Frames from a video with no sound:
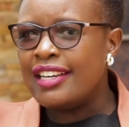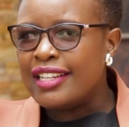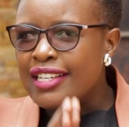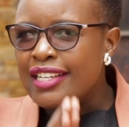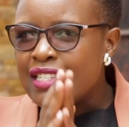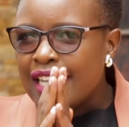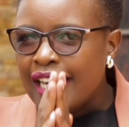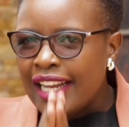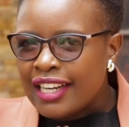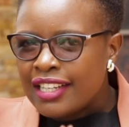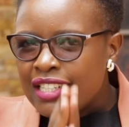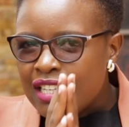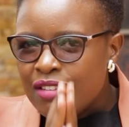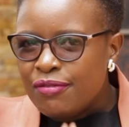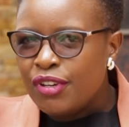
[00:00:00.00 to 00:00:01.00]
they
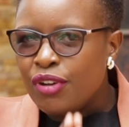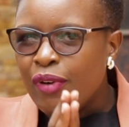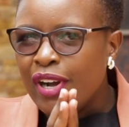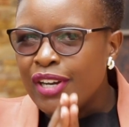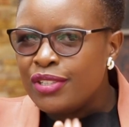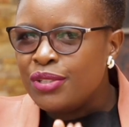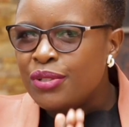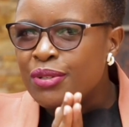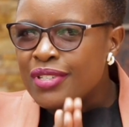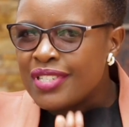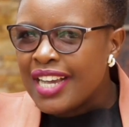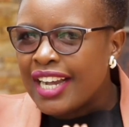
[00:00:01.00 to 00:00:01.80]
selectively want to use